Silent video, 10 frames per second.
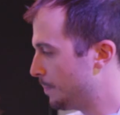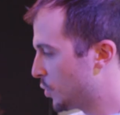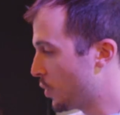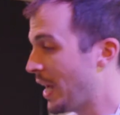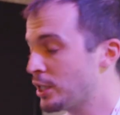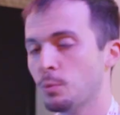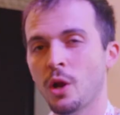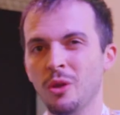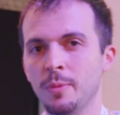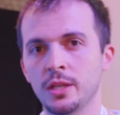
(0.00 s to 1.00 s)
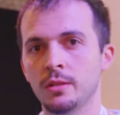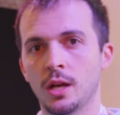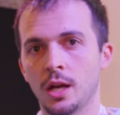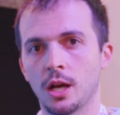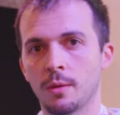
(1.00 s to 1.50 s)
So that's probably been
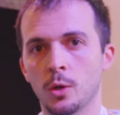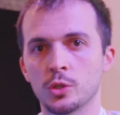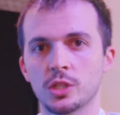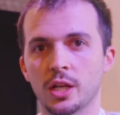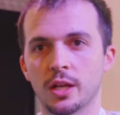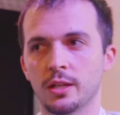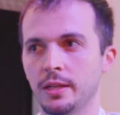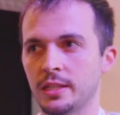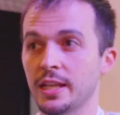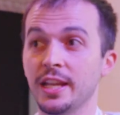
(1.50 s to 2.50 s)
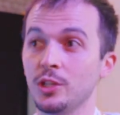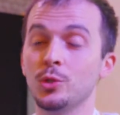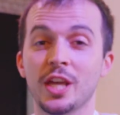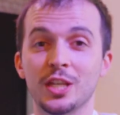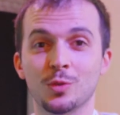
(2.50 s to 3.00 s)
our most exciting use
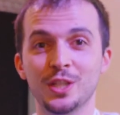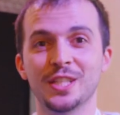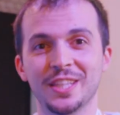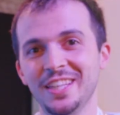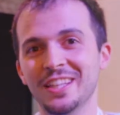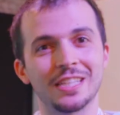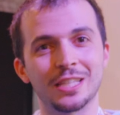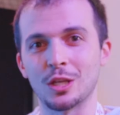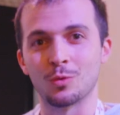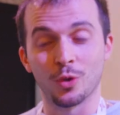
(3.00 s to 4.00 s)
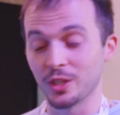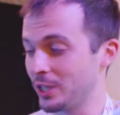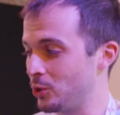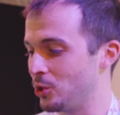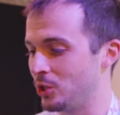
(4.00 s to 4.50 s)
case recently. It's a really
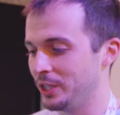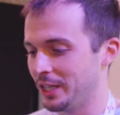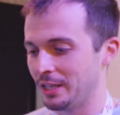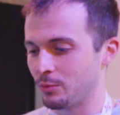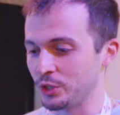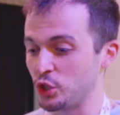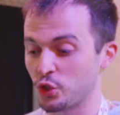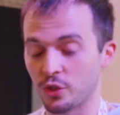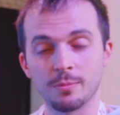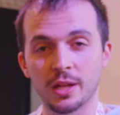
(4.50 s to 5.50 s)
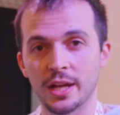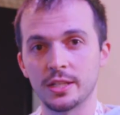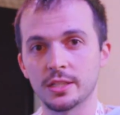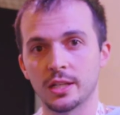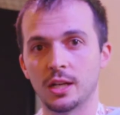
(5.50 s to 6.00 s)
cool, really
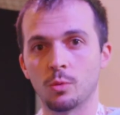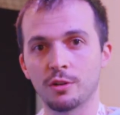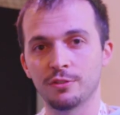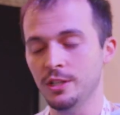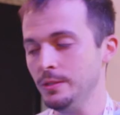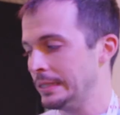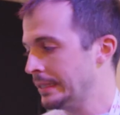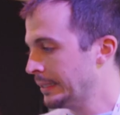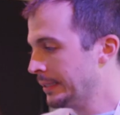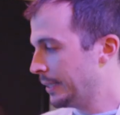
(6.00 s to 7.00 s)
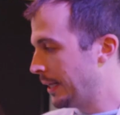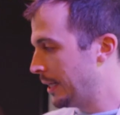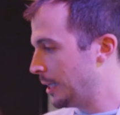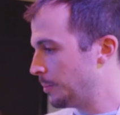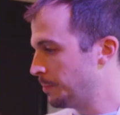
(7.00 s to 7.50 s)
streamlined workflow.
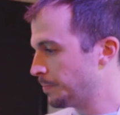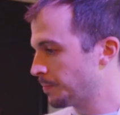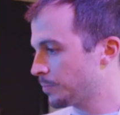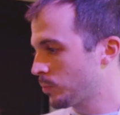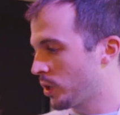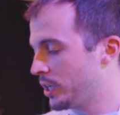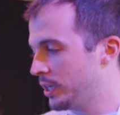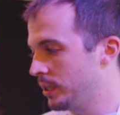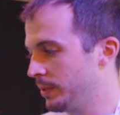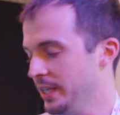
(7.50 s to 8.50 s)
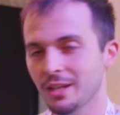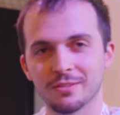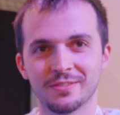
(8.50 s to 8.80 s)
But yeah.